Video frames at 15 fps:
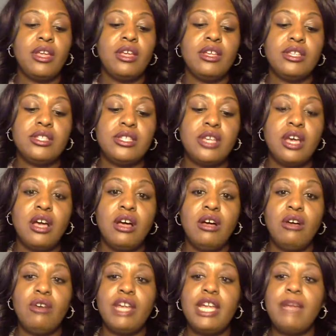
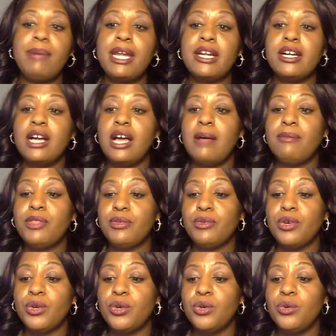So he better come
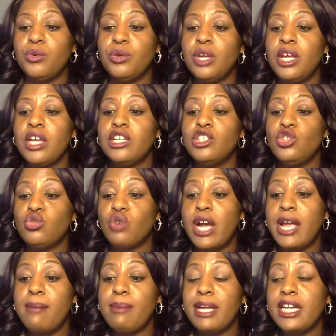through.
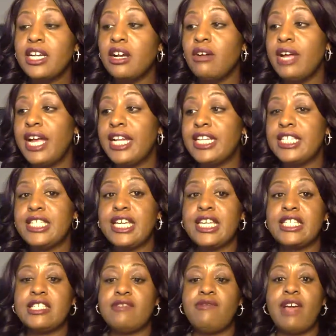Dre better go ahead and
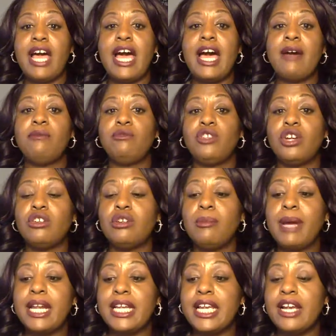testify. Don't
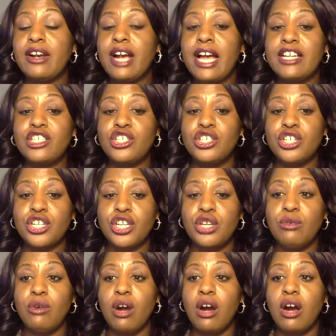nobody care how shook
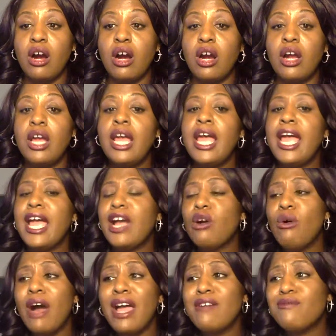you are. And
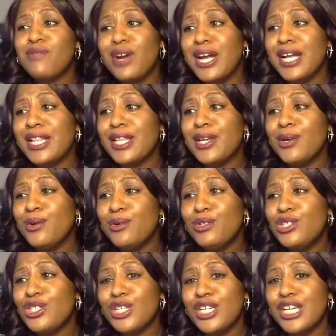quite frankly, who
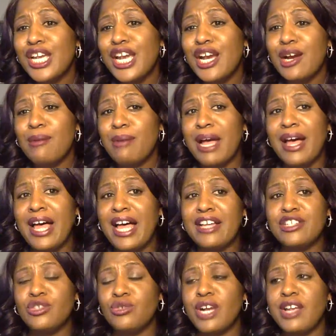should care about
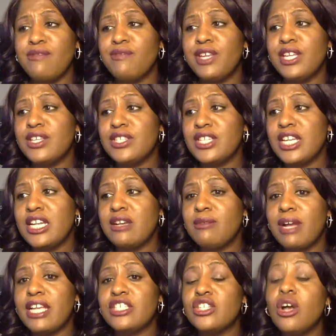how Dre feels
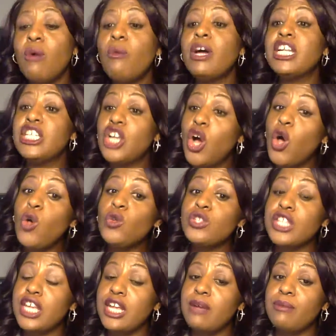anyways? No one knows
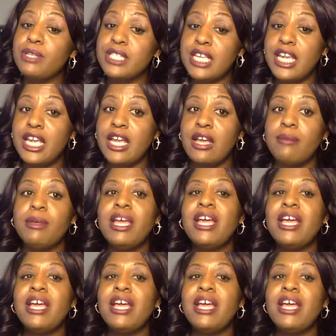that it was him.